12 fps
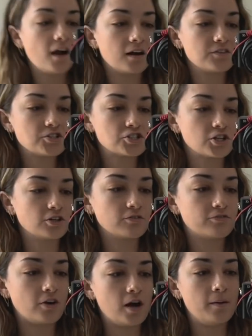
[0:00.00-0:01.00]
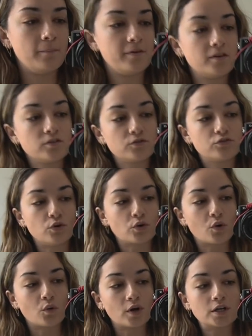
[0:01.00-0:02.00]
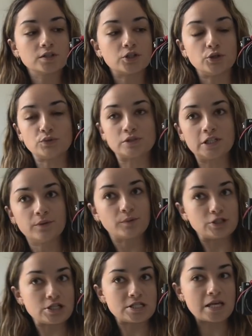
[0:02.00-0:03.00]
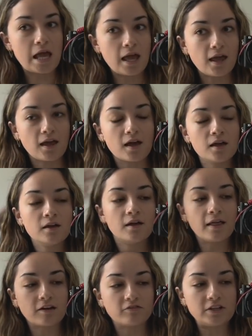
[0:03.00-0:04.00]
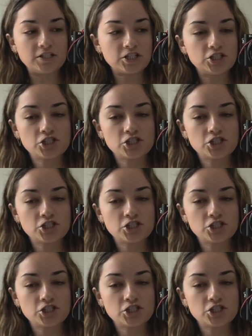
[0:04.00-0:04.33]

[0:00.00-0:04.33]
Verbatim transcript: I got this shirt from Full Court Houston, which is a like vintage